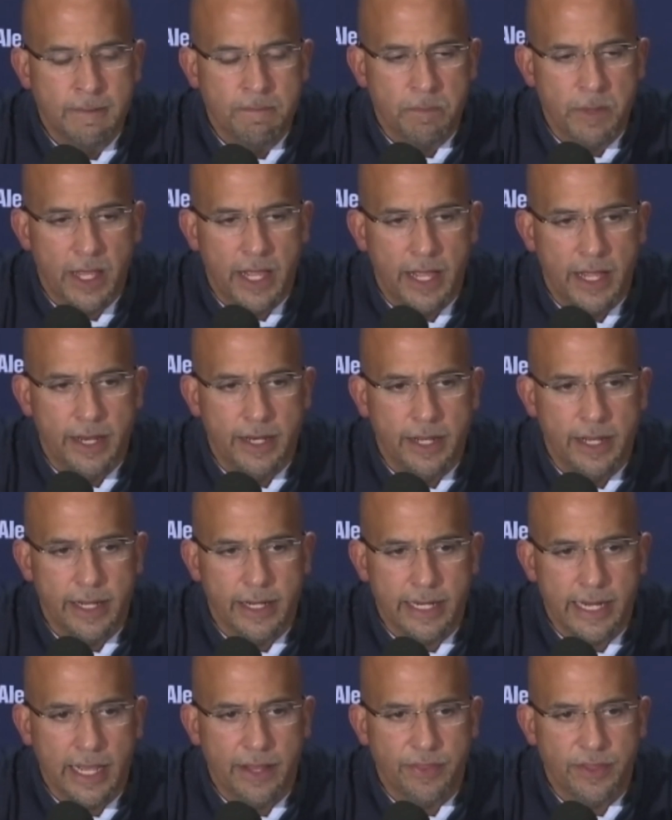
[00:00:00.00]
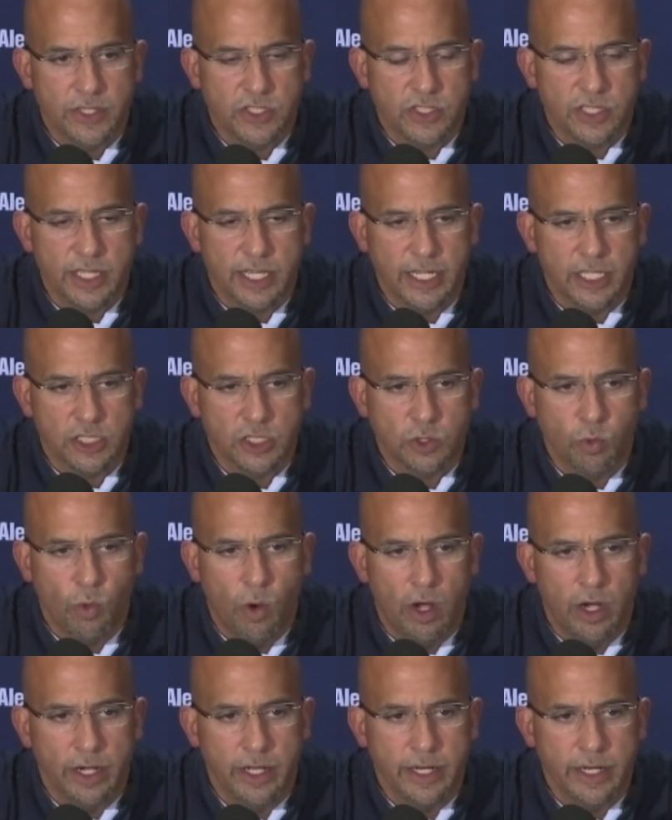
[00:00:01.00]
and get this thing
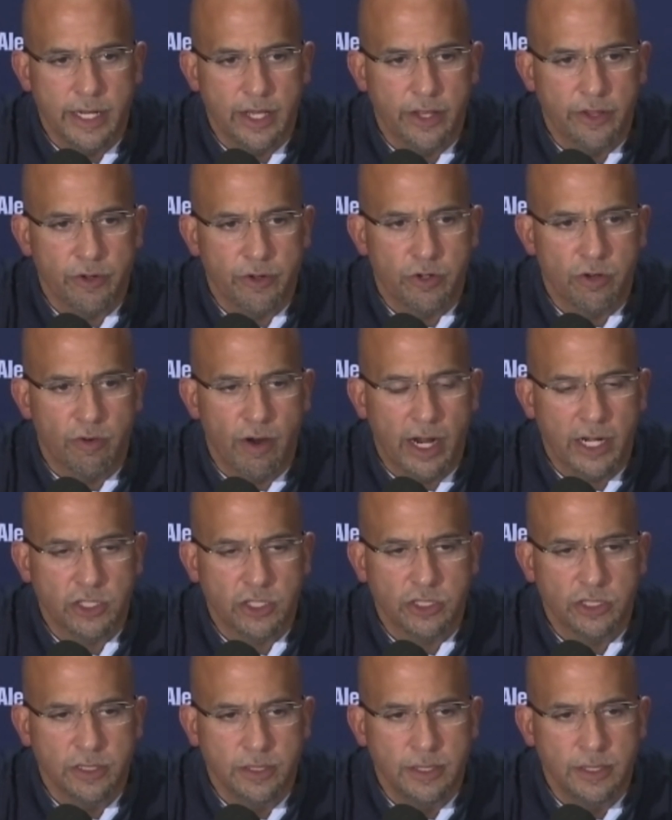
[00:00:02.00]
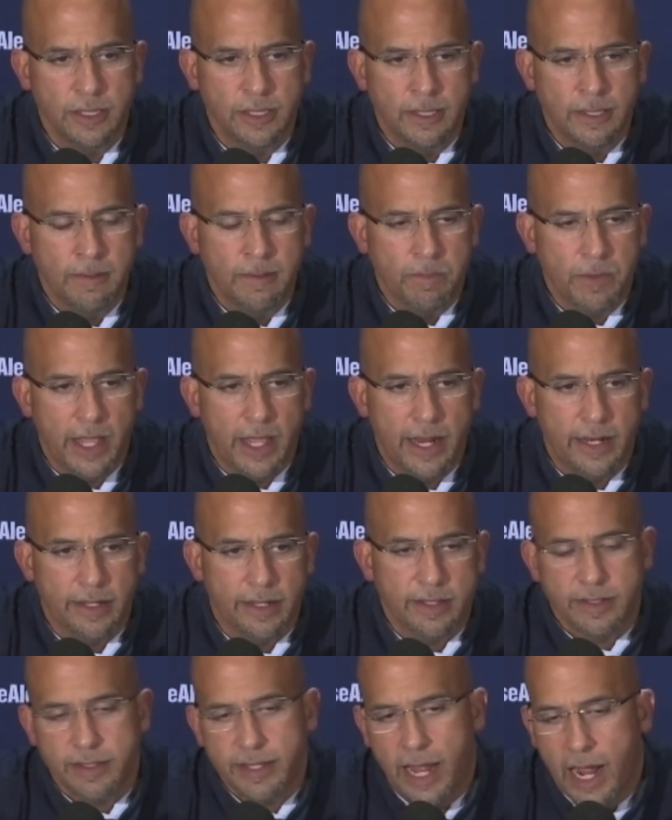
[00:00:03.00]
swung in the other direction. And at
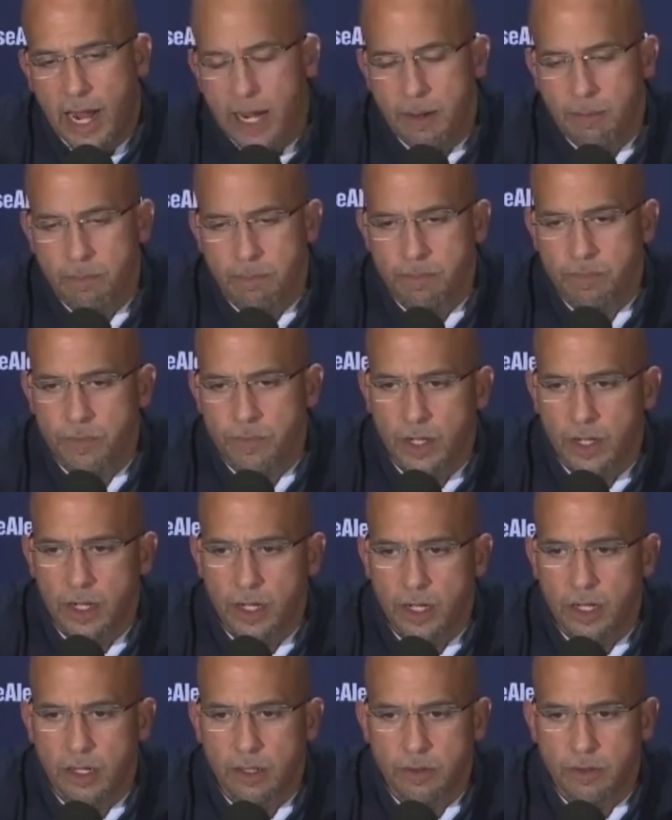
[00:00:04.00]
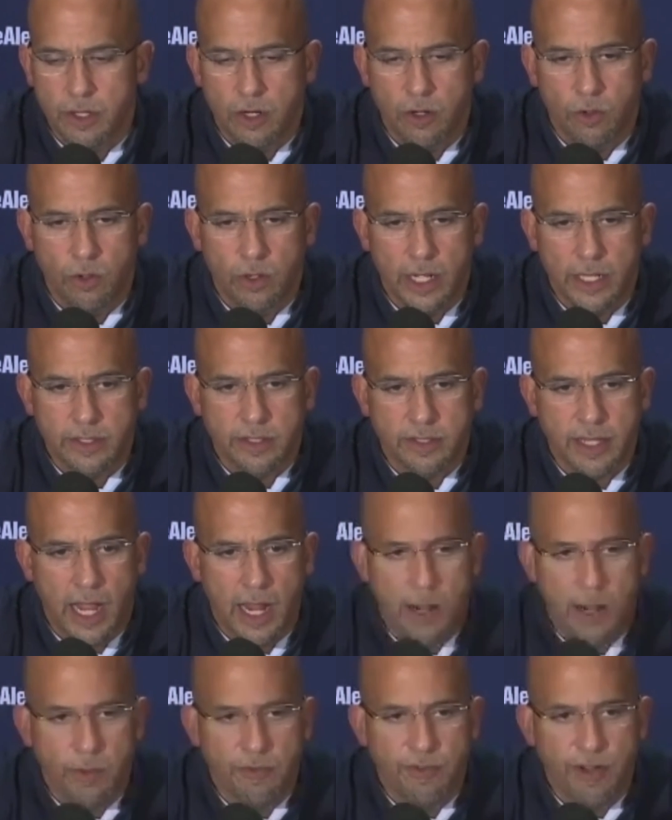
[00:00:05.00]
the time,
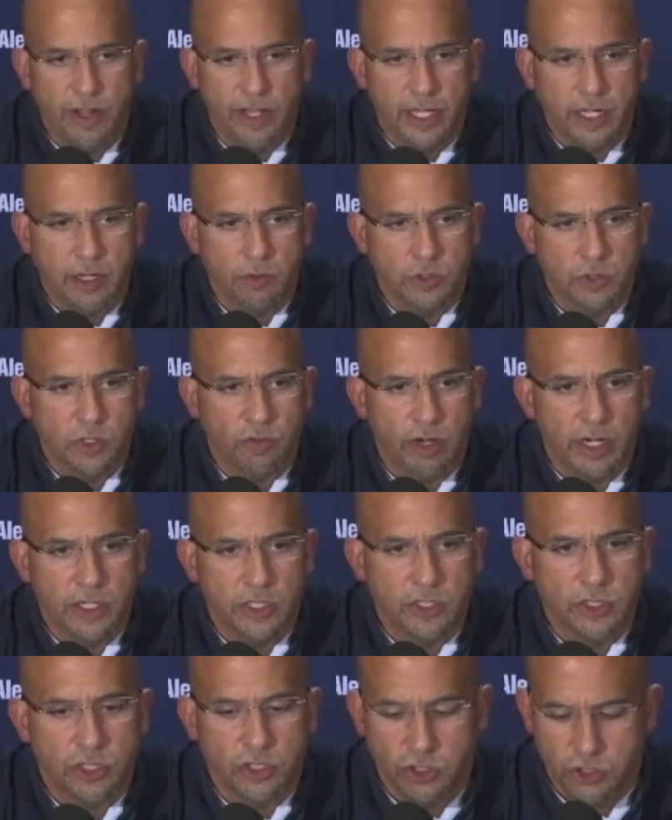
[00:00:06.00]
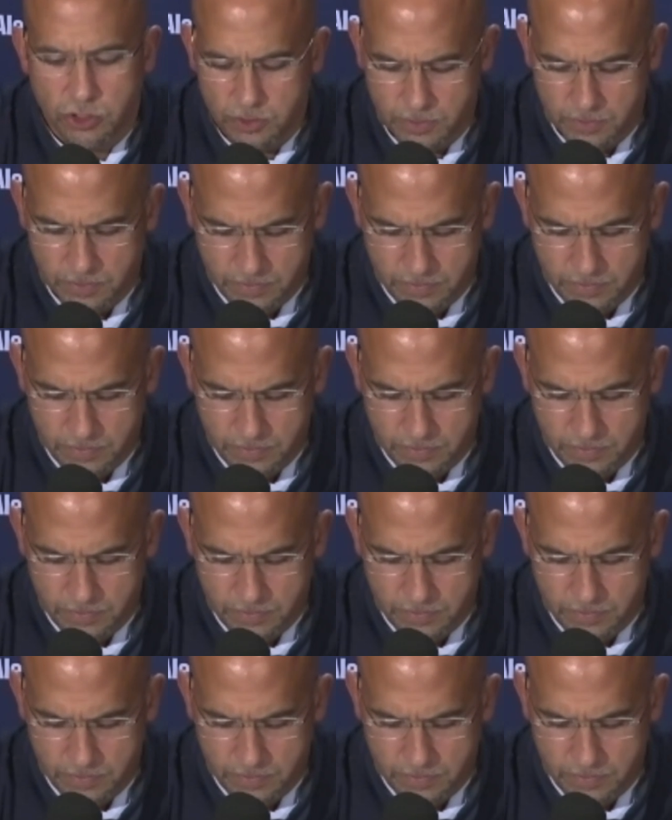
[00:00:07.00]
we felt like it was the right decision.